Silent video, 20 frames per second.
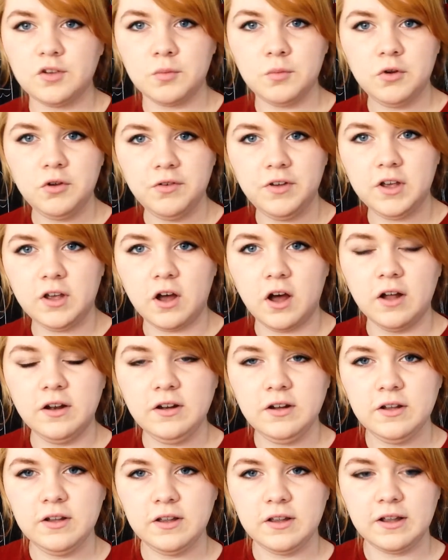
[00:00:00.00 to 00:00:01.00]
So moving
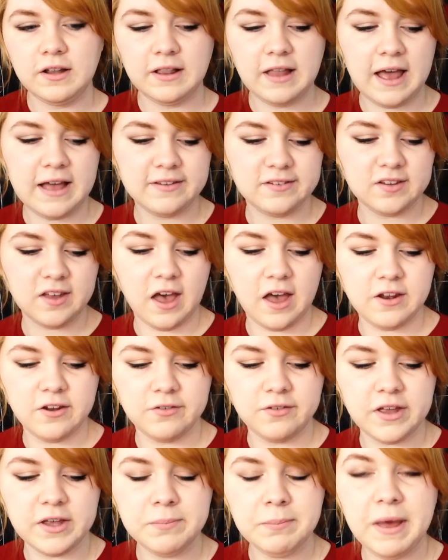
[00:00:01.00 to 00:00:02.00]
on, the last kind
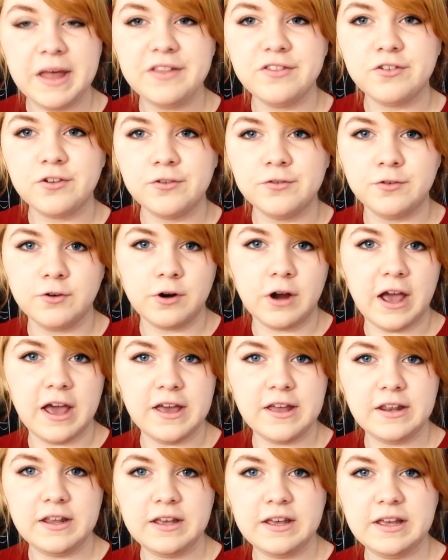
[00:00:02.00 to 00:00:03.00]
of like pencil
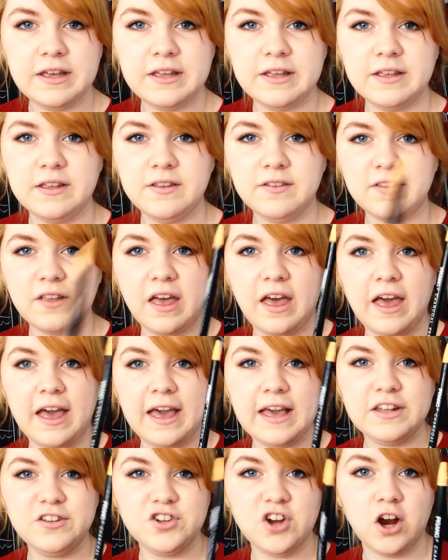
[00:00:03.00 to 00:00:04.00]
variety is
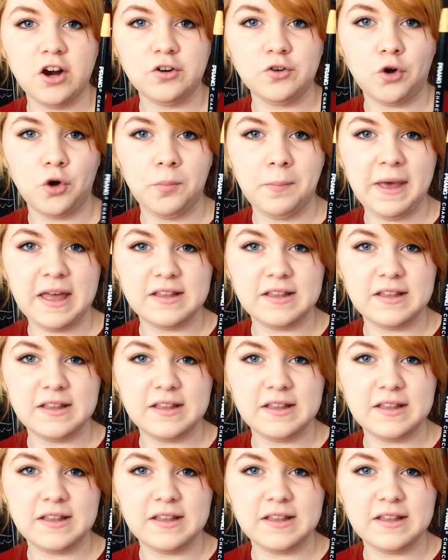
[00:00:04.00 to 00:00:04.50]
a charcoal